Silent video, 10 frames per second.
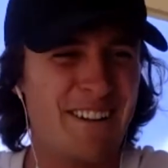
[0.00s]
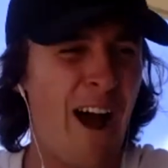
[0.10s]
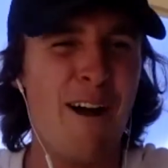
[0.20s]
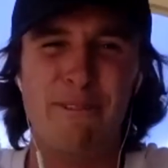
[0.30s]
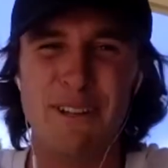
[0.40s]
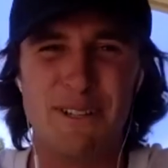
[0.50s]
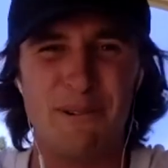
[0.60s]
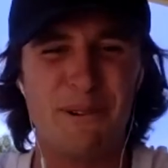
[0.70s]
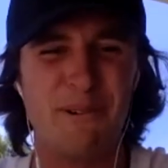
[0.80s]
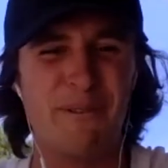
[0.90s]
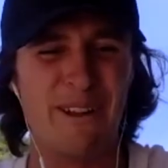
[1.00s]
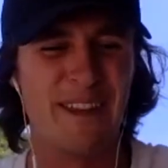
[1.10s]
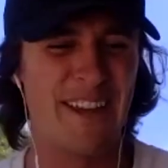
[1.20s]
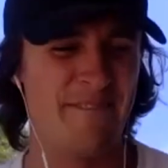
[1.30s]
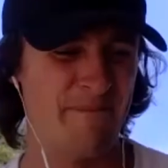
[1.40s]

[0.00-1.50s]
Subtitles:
So hopefully it's all good by then.